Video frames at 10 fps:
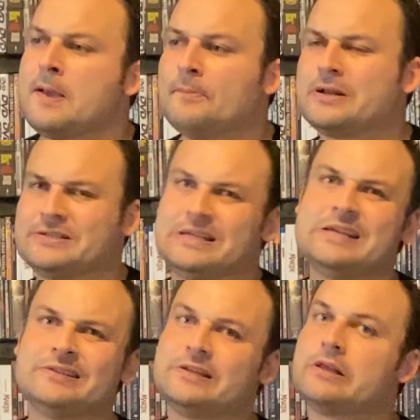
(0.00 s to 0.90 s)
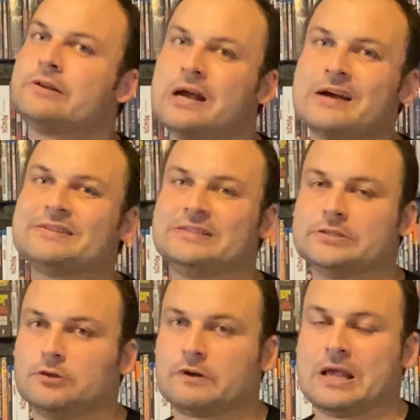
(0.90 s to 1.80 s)
But it's easily the
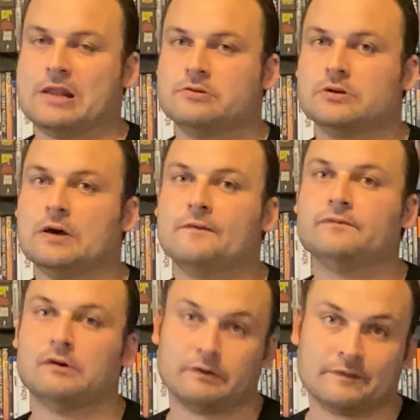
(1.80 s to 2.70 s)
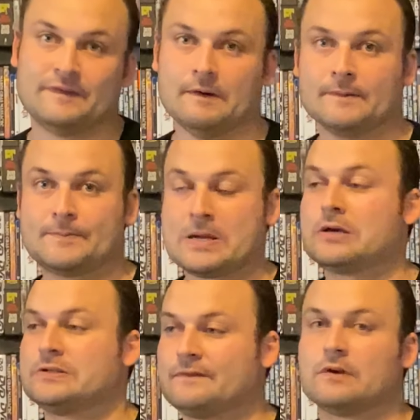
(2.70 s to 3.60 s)
nicest looking of all the films
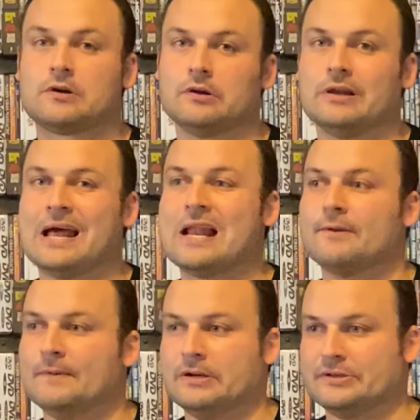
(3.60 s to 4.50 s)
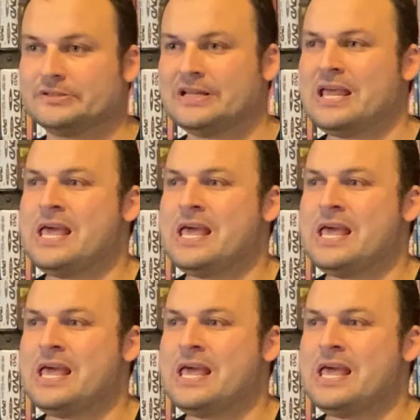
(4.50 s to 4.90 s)
because of the colour elements.